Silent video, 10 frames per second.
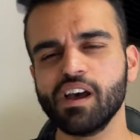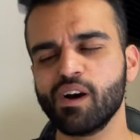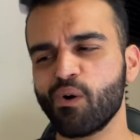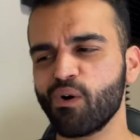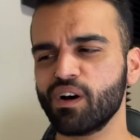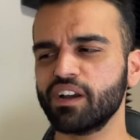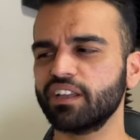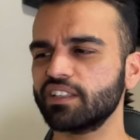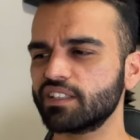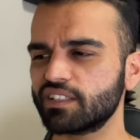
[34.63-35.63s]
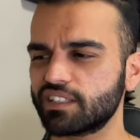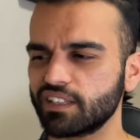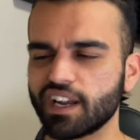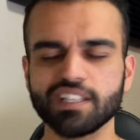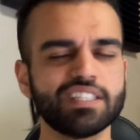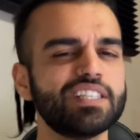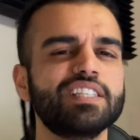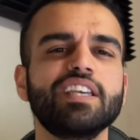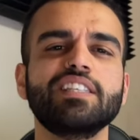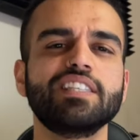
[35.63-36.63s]
Or did I
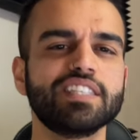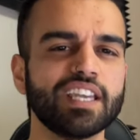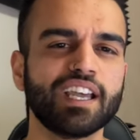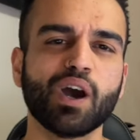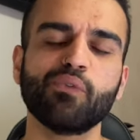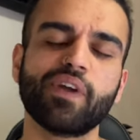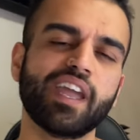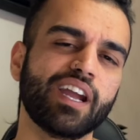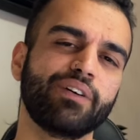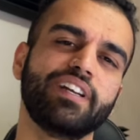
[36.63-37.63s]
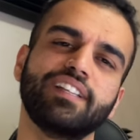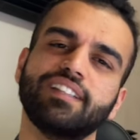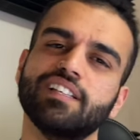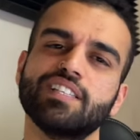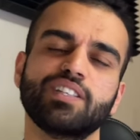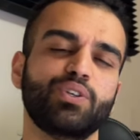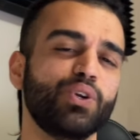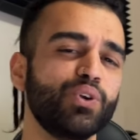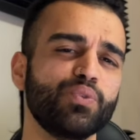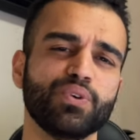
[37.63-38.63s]
just get sick of hearing these
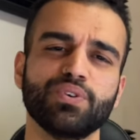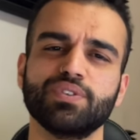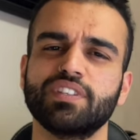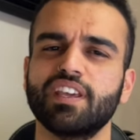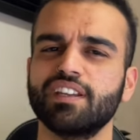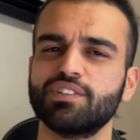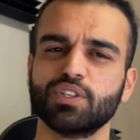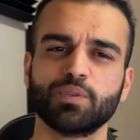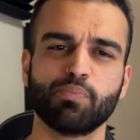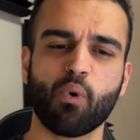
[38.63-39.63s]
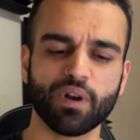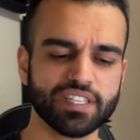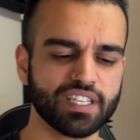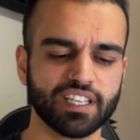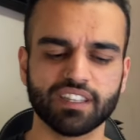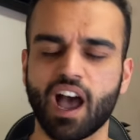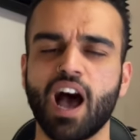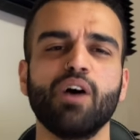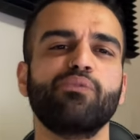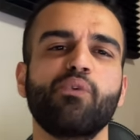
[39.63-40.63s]
gurus that are just poisoning the
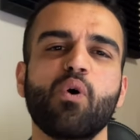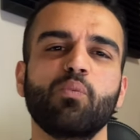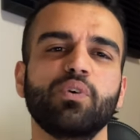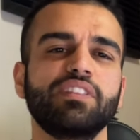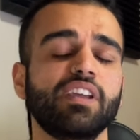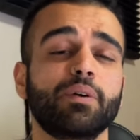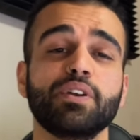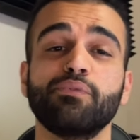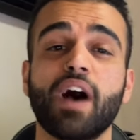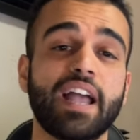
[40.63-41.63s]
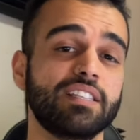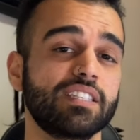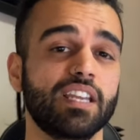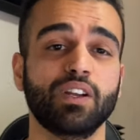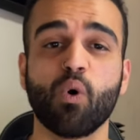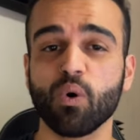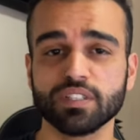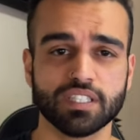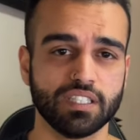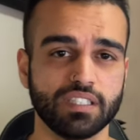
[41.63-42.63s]
art form with their advice and
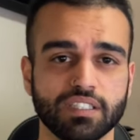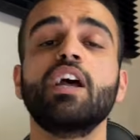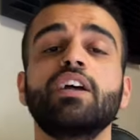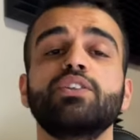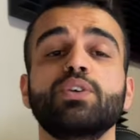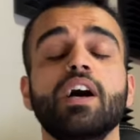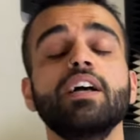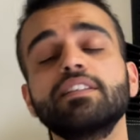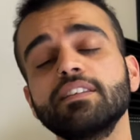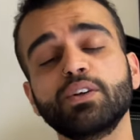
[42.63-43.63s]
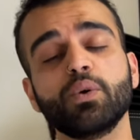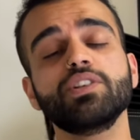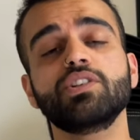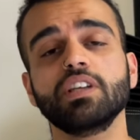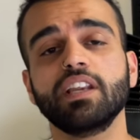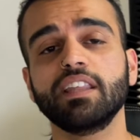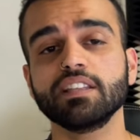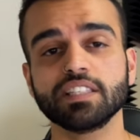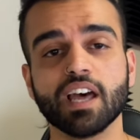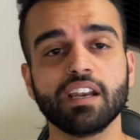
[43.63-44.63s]
courses? To answer the question at the
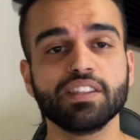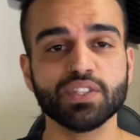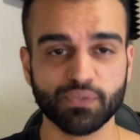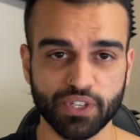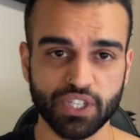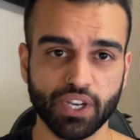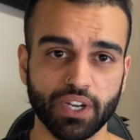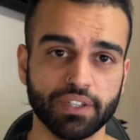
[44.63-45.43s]
start of this video